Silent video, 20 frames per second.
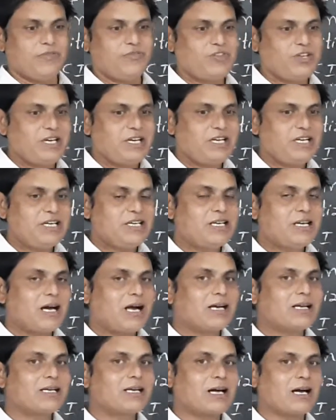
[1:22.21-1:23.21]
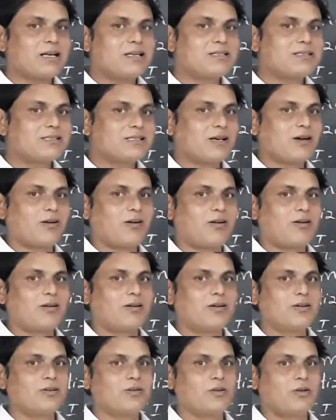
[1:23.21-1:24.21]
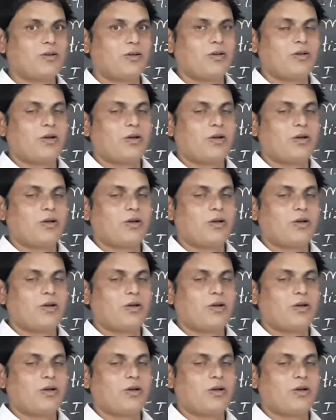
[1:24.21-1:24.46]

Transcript: They did not concern